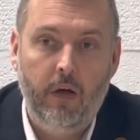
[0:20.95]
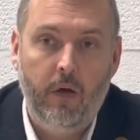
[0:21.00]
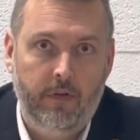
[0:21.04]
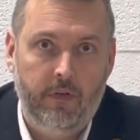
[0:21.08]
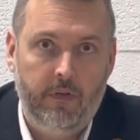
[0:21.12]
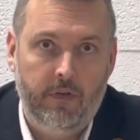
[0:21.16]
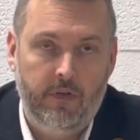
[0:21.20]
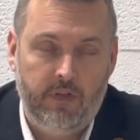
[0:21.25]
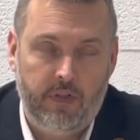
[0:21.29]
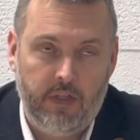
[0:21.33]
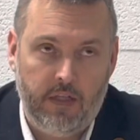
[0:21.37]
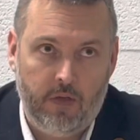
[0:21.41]

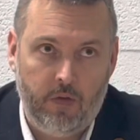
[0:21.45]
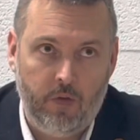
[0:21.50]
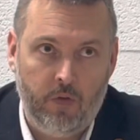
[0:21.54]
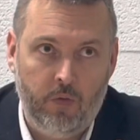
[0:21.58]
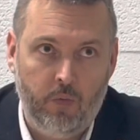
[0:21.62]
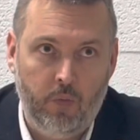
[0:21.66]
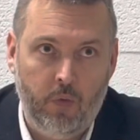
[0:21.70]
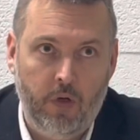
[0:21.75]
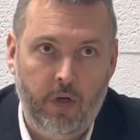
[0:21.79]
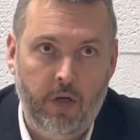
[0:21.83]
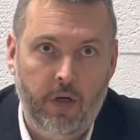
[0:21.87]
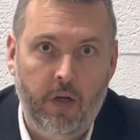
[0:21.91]
The second
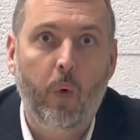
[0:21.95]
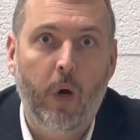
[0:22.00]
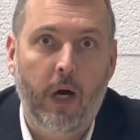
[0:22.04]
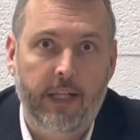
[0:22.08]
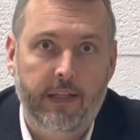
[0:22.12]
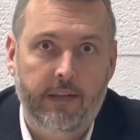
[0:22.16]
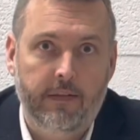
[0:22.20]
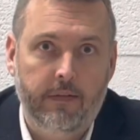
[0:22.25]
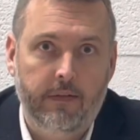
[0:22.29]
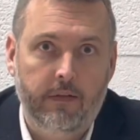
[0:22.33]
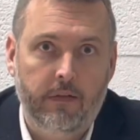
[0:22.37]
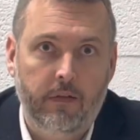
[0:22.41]
one,
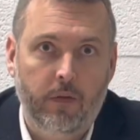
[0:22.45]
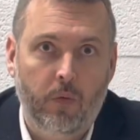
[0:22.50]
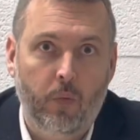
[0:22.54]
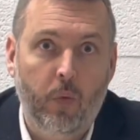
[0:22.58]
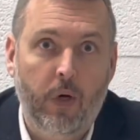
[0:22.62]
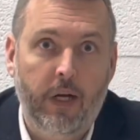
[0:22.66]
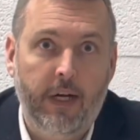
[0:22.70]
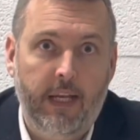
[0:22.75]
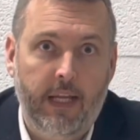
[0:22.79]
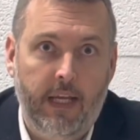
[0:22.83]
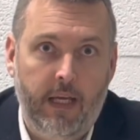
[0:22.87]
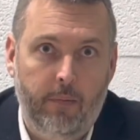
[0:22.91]

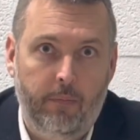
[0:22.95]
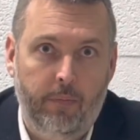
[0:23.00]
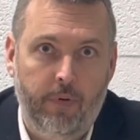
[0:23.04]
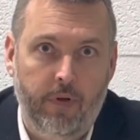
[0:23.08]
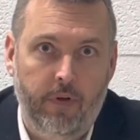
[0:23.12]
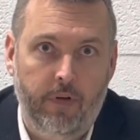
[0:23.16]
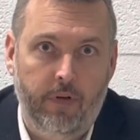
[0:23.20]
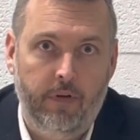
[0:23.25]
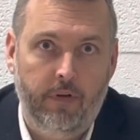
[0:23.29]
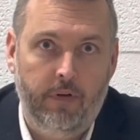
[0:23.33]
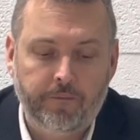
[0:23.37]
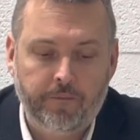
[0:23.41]
what
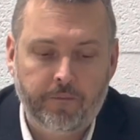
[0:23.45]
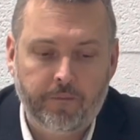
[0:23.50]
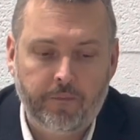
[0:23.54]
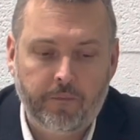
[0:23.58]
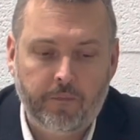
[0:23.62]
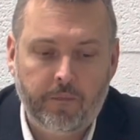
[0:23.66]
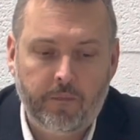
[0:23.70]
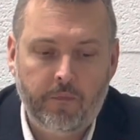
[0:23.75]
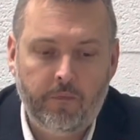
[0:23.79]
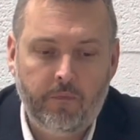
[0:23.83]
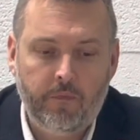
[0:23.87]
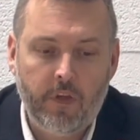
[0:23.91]
happened.
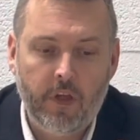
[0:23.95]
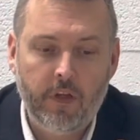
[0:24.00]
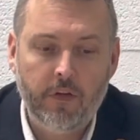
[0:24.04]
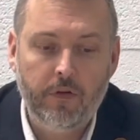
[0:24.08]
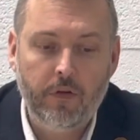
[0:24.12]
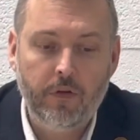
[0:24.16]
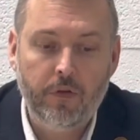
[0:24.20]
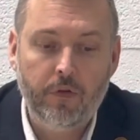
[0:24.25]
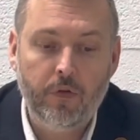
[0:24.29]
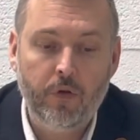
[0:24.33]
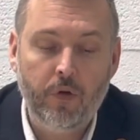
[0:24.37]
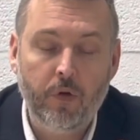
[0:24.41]
The
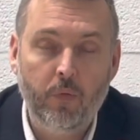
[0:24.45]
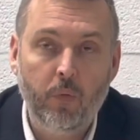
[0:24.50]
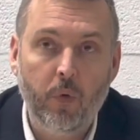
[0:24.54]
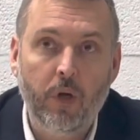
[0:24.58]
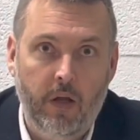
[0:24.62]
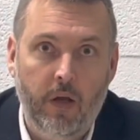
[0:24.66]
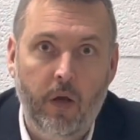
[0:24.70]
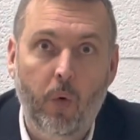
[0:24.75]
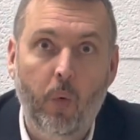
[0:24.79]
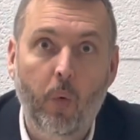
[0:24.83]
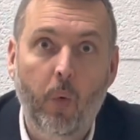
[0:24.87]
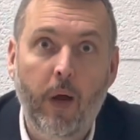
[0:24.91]
third one,
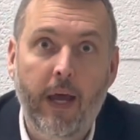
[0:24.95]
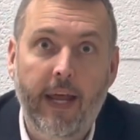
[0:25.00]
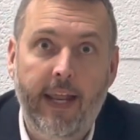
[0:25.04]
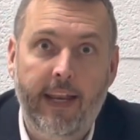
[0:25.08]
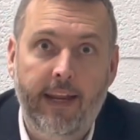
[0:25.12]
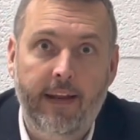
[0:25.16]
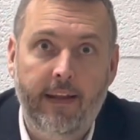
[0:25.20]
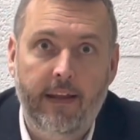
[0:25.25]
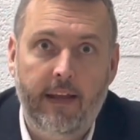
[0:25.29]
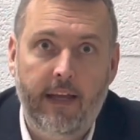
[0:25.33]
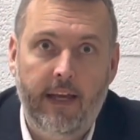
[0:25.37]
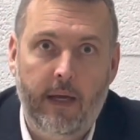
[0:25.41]

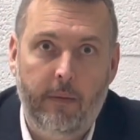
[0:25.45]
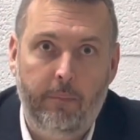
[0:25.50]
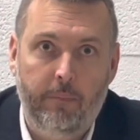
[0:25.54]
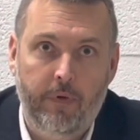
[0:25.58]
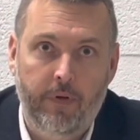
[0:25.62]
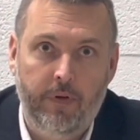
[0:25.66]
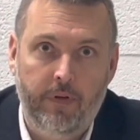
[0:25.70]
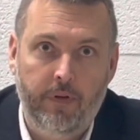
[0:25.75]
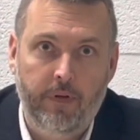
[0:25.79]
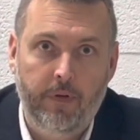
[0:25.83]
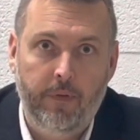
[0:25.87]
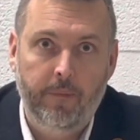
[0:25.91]
when
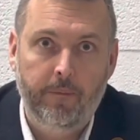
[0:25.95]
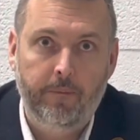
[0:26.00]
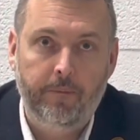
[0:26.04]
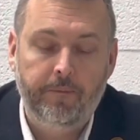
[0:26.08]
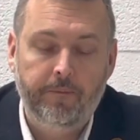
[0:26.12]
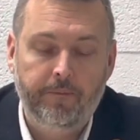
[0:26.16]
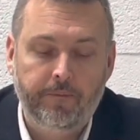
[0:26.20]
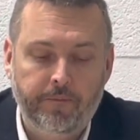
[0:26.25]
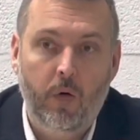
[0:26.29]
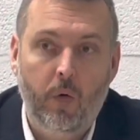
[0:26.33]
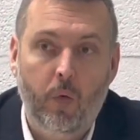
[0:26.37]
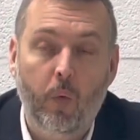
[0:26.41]
happened,
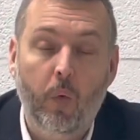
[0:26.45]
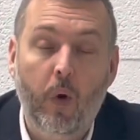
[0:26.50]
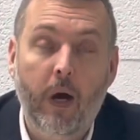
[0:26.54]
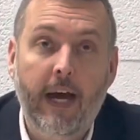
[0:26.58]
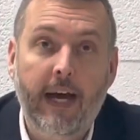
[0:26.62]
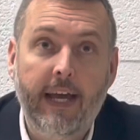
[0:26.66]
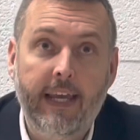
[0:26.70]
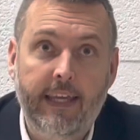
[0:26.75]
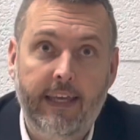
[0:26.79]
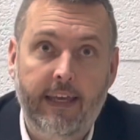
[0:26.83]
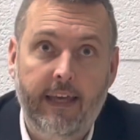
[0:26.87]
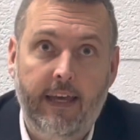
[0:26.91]

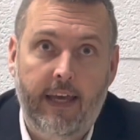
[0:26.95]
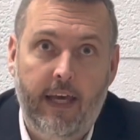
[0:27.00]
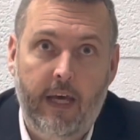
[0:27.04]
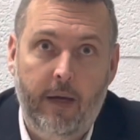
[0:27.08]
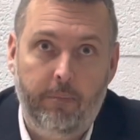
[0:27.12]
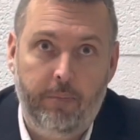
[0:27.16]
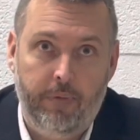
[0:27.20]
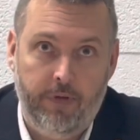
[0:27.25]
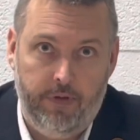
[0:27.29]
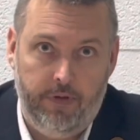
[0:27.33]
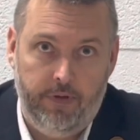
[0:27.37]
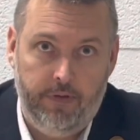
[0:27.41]
why
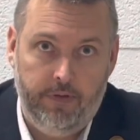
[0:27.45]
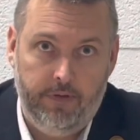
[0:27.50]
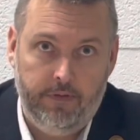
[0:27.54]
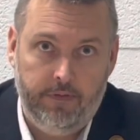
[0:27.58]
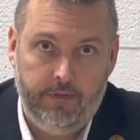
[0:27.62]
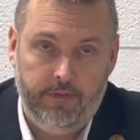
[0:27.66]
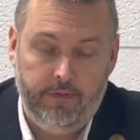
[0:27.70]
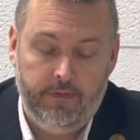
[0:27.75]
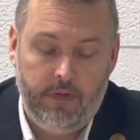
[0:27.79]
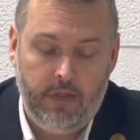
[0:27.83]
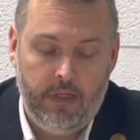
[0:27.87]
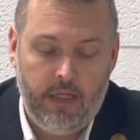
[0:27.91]
happened,
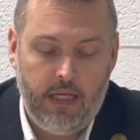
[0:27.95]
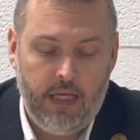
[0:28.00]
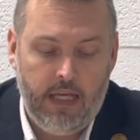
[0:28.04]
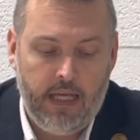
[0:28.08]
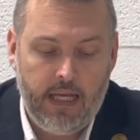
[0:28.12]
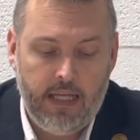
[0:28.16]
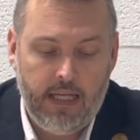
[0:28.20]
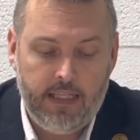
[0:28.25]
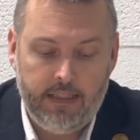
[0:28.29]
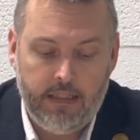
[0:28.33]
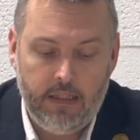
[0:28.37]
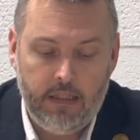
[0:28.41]

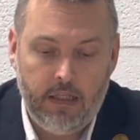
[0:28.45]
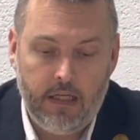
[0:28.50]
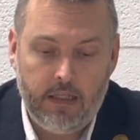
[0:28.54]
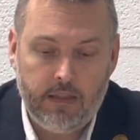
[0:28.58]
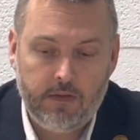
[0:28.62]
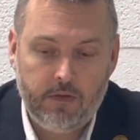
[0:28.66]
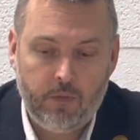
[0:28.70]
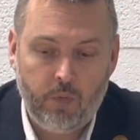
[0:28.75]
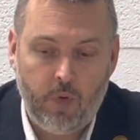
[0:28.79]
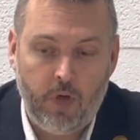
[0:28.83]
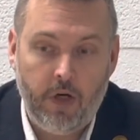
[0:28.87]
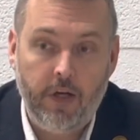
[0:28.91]
and the
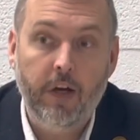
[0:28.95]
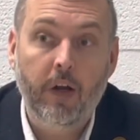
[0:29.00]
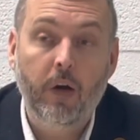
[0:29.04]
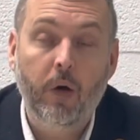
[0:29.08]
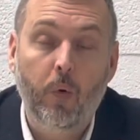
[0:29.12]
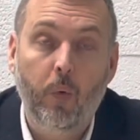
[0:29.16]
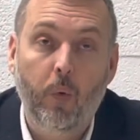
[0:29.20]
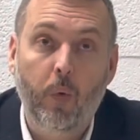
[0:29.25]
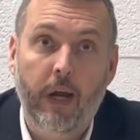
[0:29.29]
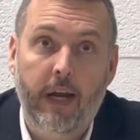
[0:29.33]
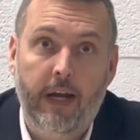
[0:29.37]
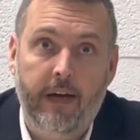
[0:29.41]
last one,
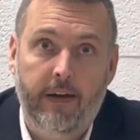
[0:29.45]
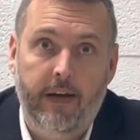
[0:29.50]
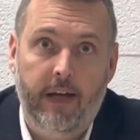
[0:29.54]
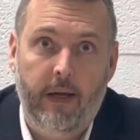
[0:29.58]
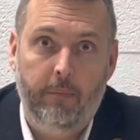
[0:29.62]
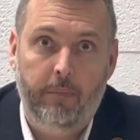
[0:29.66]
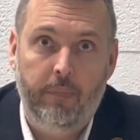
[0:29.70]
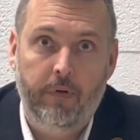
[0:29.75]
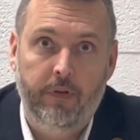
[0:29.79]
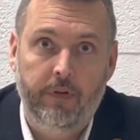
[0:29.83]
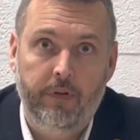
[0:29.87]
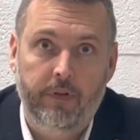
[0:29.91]
where
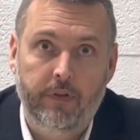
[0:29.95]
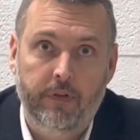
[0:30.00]
happened.